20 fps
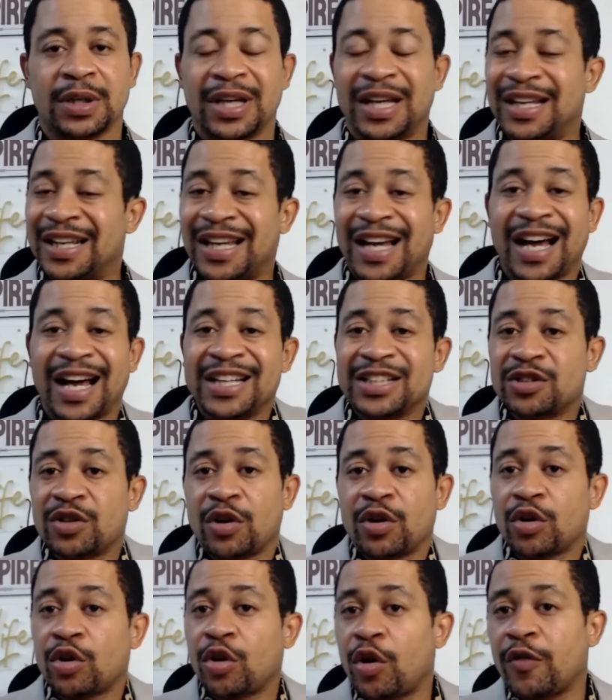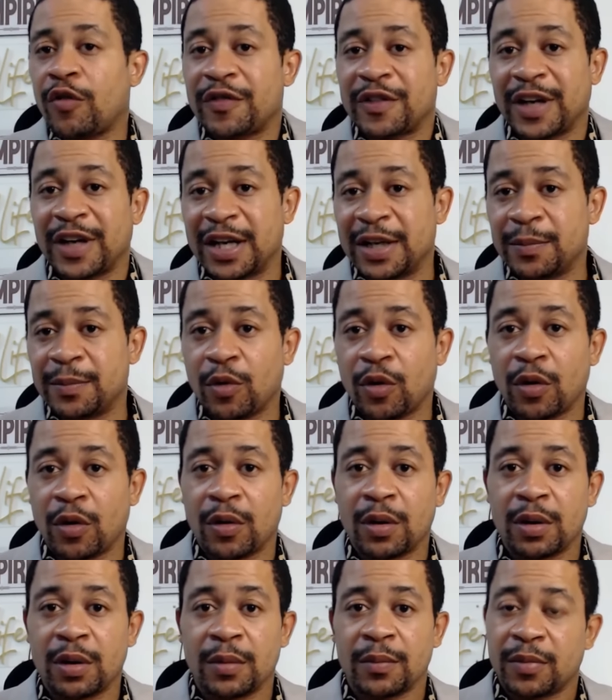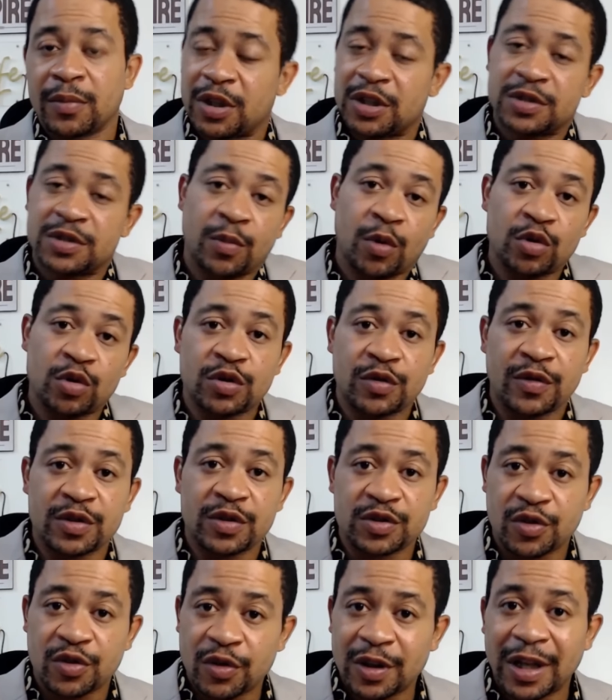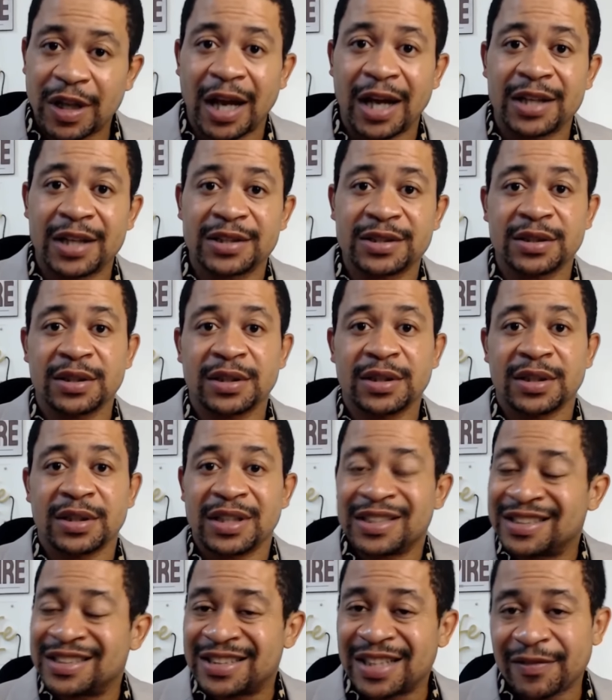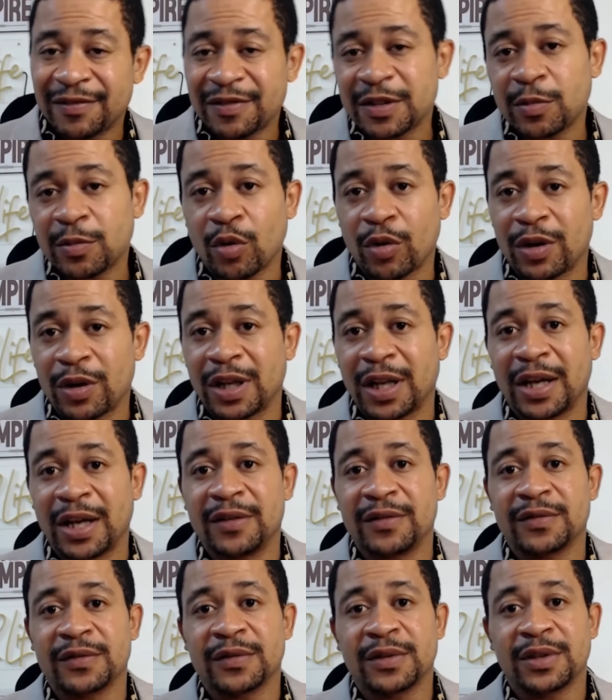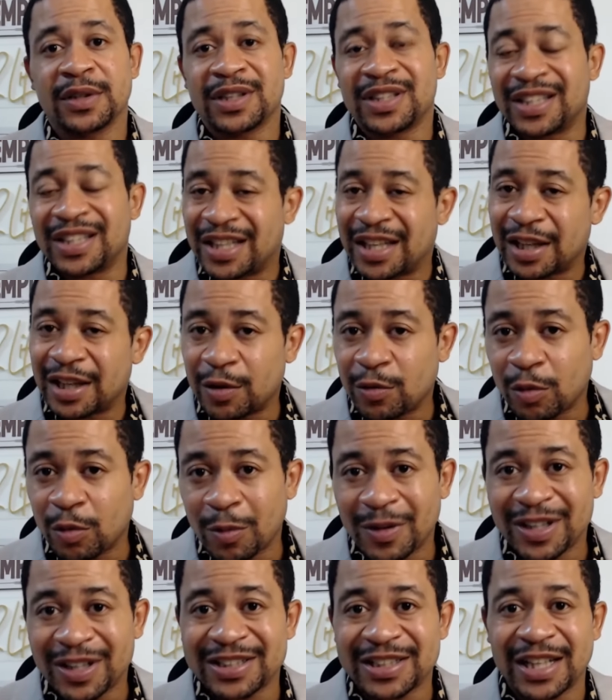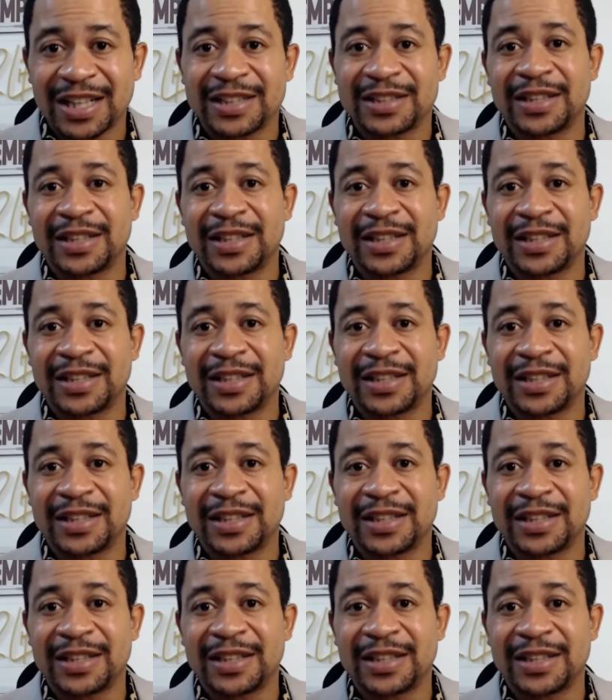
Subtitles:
And guys aren't going for that anymore. Because most of us realize it's definitely more to life than getting a woman that's like